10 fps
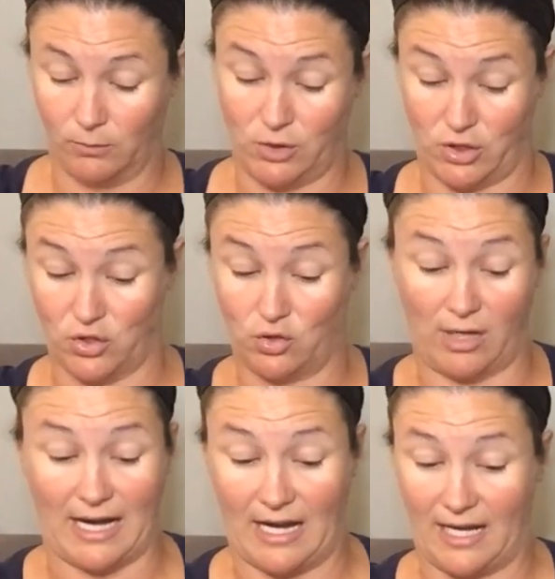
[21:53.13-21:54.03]
which is
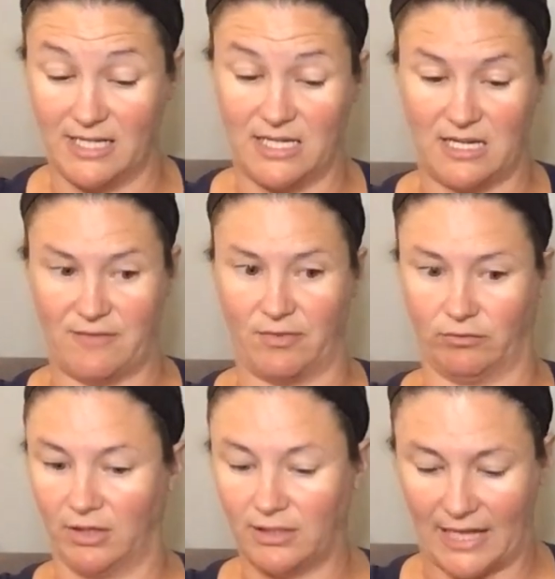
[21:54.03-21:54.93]
great. I didn't
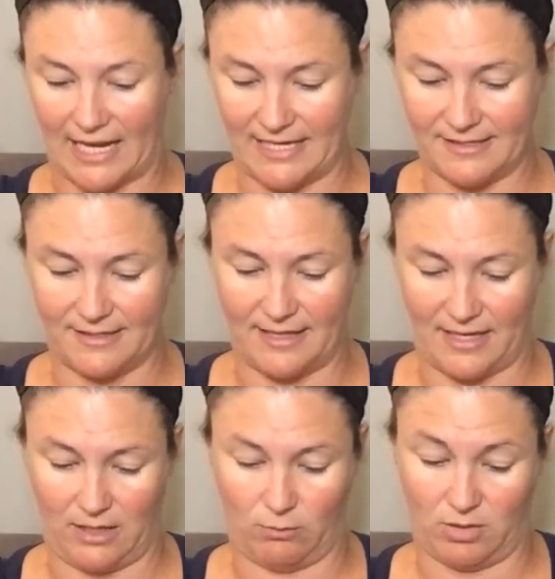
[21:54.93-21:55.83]
even realize
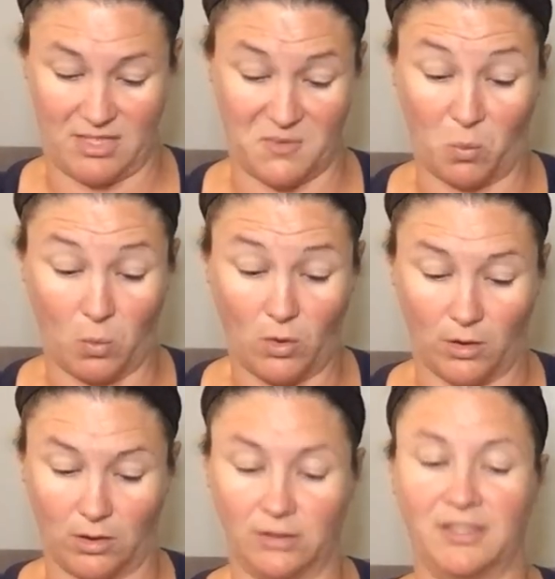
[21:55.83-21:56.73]
that it was
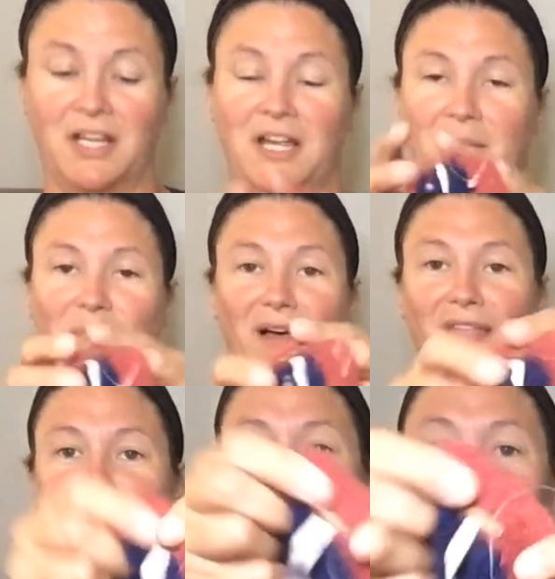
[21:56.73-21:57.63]
wool,
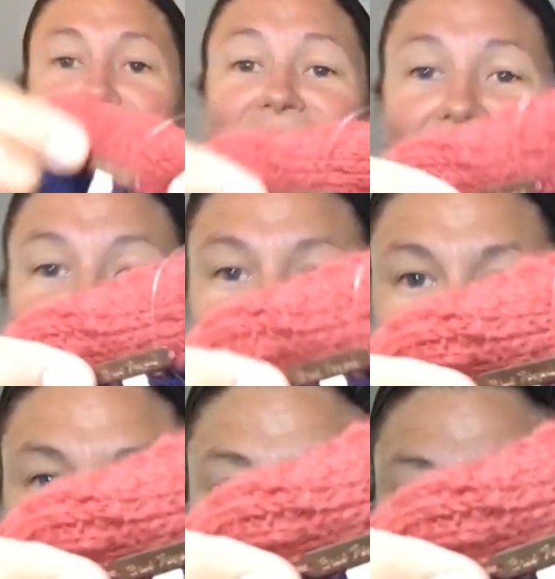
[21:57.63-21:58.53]
but the brand
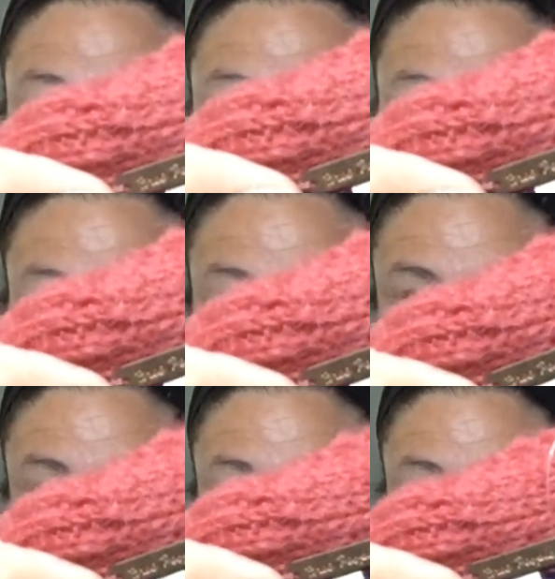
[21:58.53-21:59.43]
is free
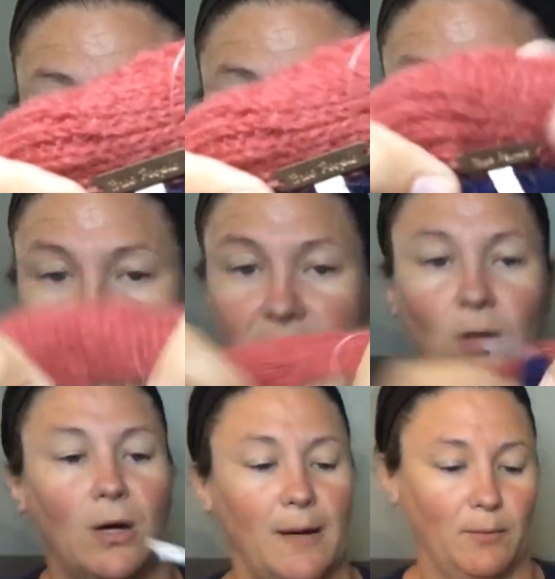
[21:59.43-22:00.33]
people. So
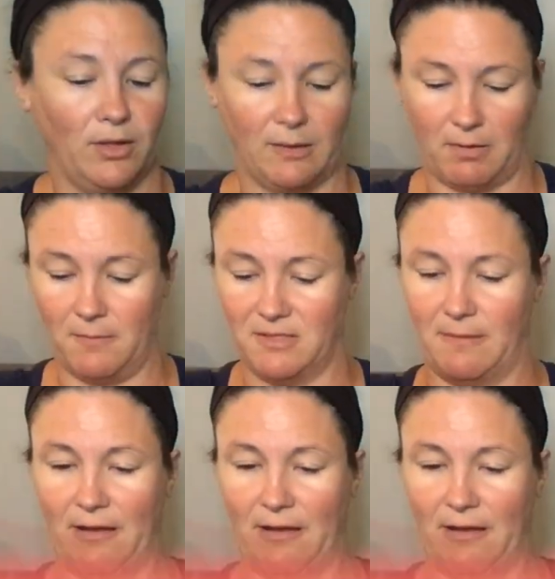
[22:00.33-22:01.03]
I'm really pumped